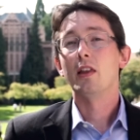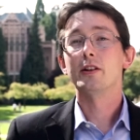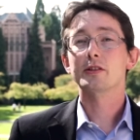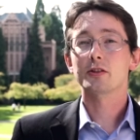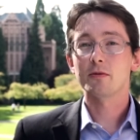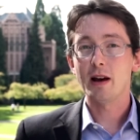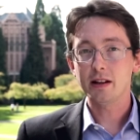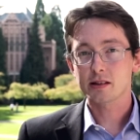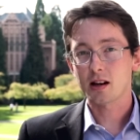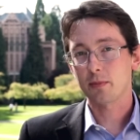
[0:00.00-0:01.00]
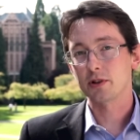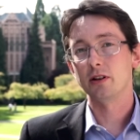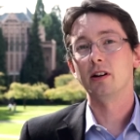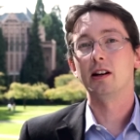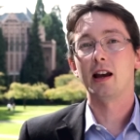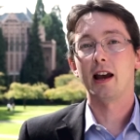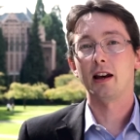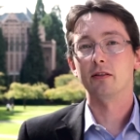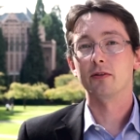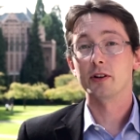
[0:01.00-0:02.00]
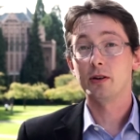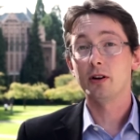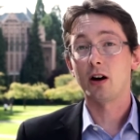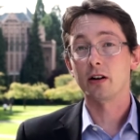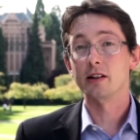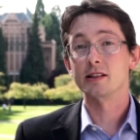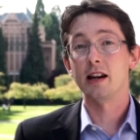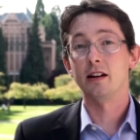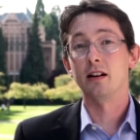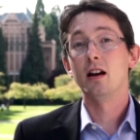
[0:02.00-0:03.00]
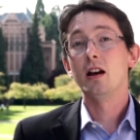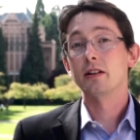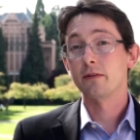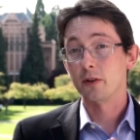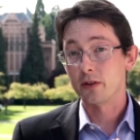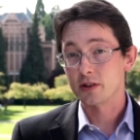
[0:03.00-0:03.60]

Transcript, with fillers: There's a tremendous opportunity ahead for you to harness data to further